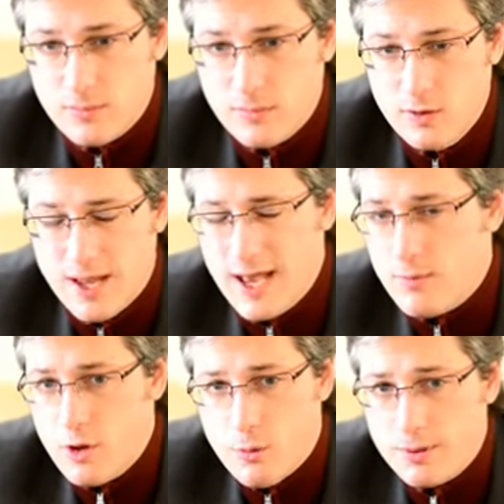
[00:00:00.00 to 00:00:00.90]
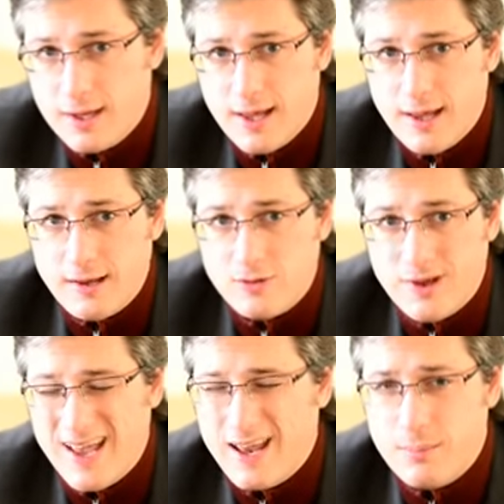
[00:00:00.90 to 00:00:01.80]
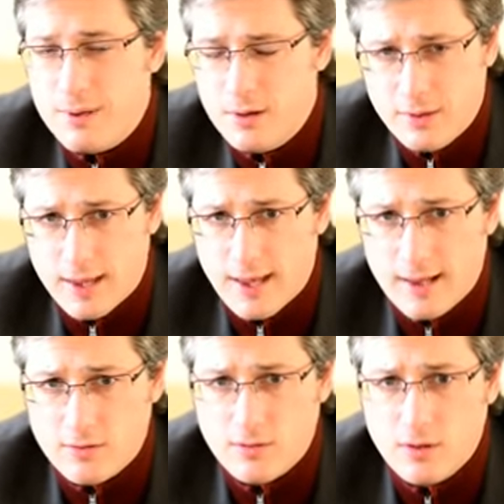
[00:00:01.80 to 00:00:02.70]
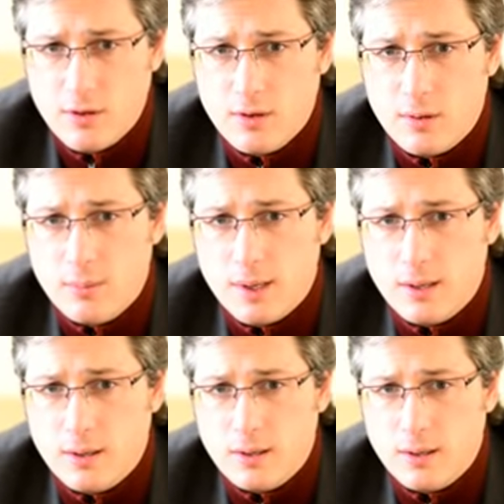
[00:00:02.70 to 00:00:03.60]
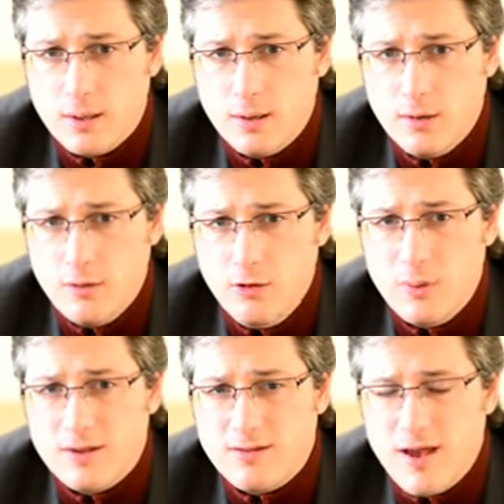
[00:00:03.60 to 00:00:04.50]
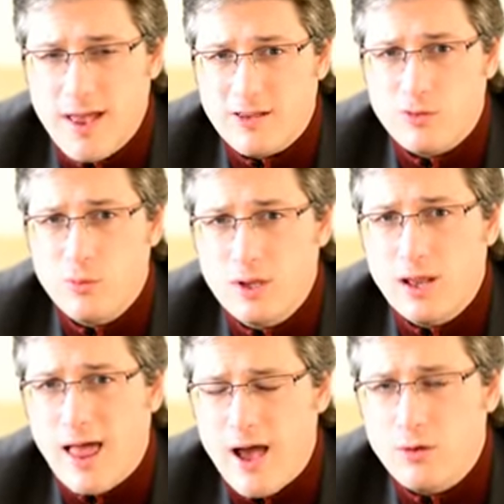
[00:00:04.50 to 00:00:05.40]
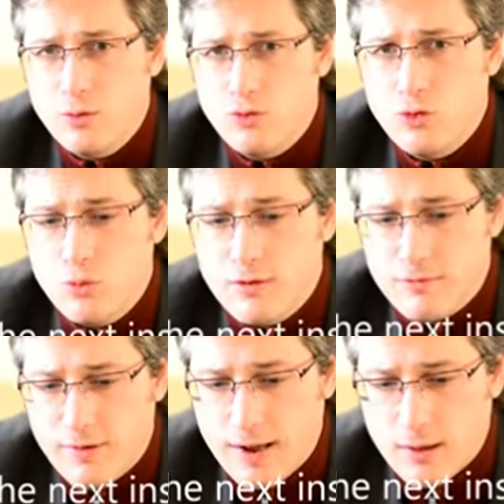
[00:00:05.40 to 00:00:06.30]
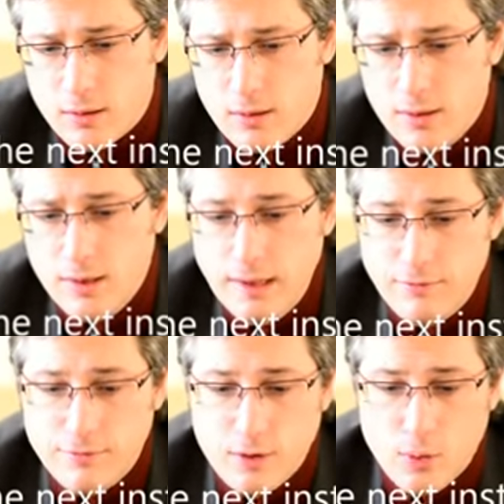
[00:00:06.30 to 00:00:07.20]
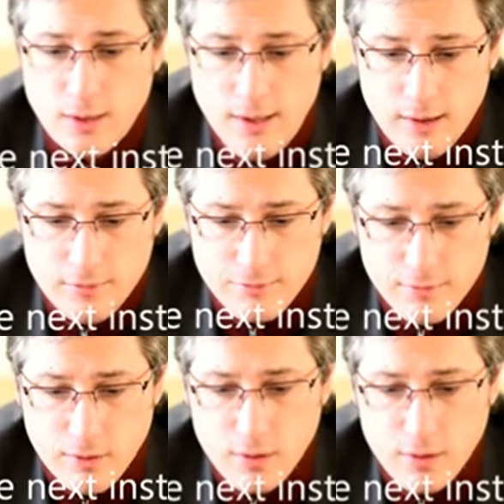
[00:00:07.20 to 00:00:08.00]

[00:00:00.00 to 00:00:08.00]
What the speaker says: you can't reopen the case, you can't appeal the case, but USCIS will allow you to refile if and only if